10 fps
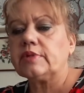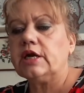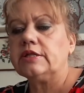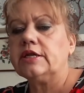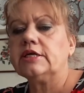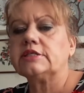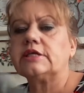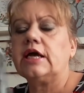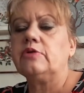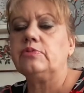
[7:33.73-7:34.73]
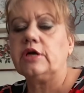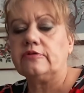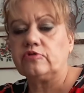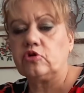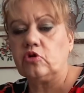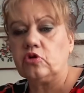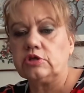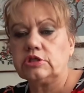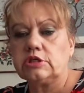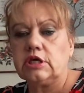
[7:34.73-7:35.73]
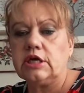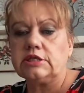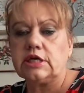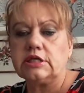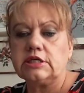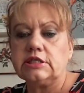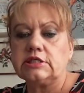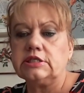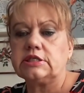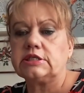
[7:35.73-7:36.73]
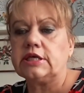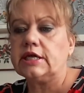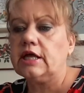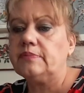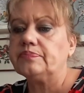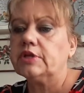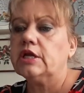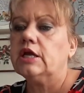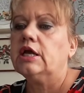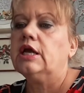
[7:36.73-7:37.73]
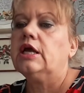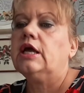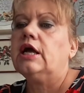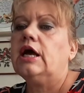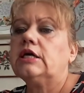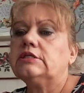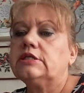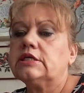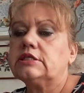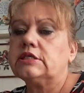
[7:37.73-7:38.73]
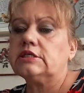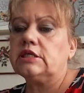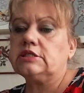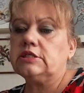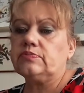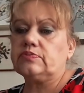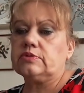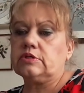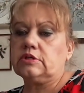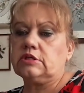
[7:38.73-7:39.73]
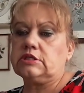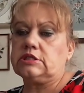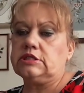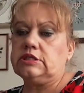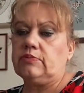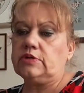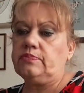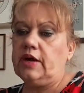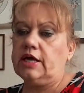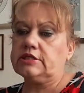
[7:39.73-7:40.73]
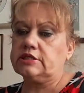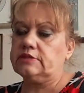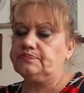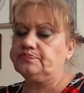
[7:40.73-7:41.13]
And the next item we have got is a Grace and Stella. And this is a Deep Sea Mud Mask.